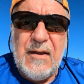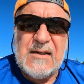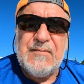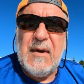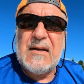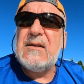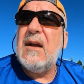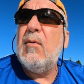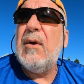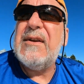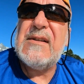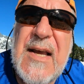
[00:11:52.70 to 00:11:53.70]
of this mixed in
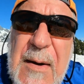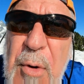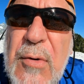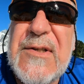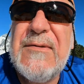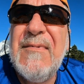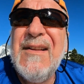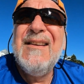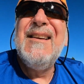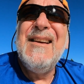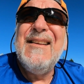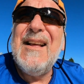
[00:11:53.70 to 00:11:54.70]
with his kibbles.
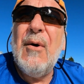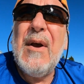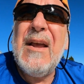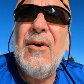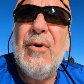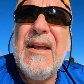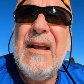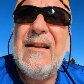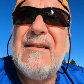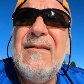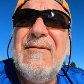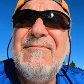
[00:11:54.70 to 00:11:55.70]
And that way he'll
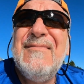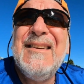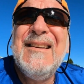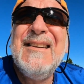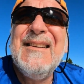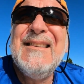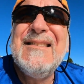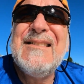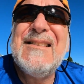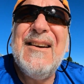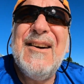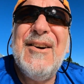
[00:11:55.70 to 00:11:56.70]
eat.
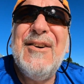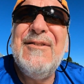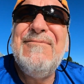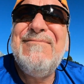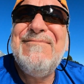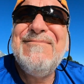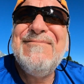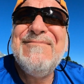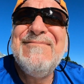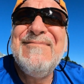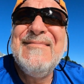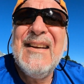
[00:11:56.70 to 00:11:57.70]
So,
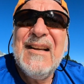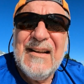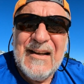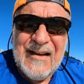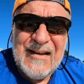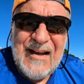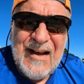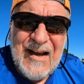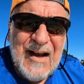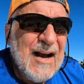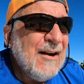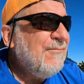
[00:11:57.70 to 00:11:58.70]

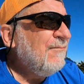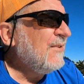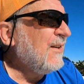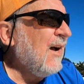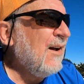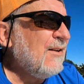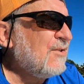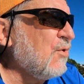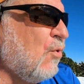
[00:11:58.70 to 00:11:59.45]
yeah. God, it's